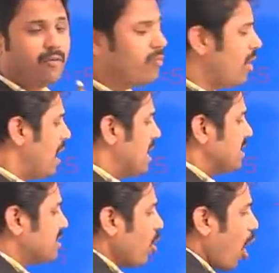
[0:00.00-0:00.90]
So
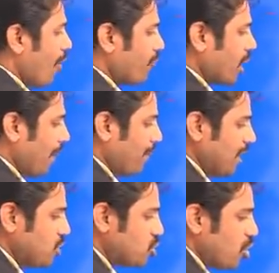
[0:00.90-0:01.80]
after completion
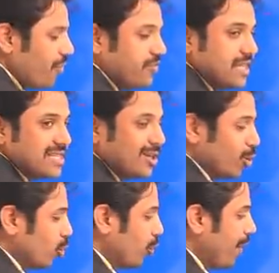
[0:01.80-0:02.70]
of this
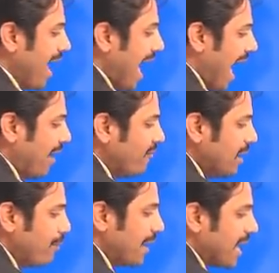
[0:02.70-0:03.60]
loop, n will
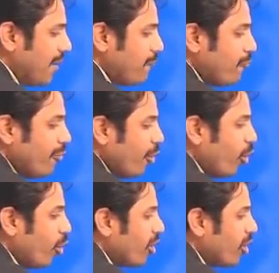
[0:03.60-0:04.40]
become 4.